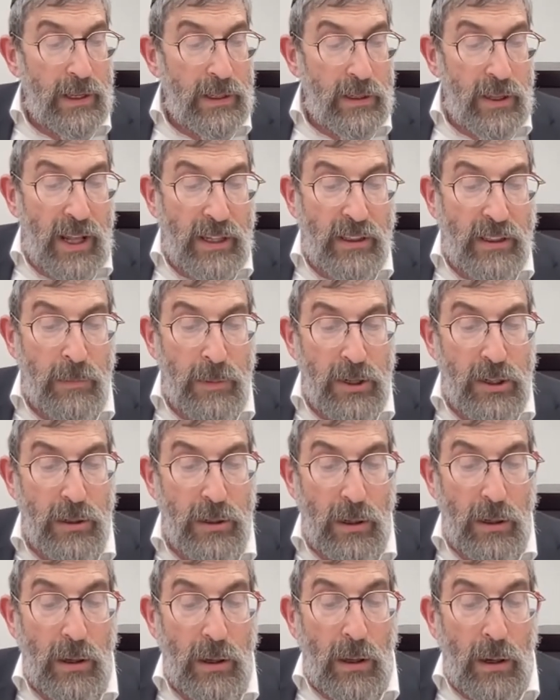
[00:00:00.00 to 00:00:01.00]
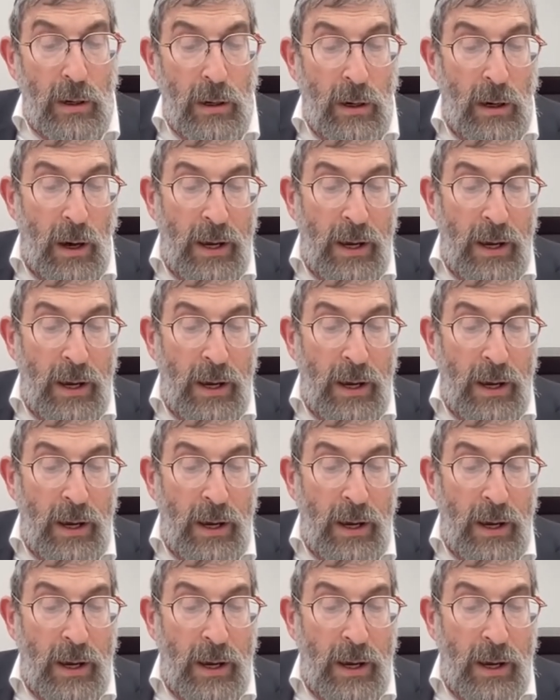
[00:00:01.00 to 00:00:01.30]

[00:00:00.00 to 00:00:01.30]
So that's the Mishnah. So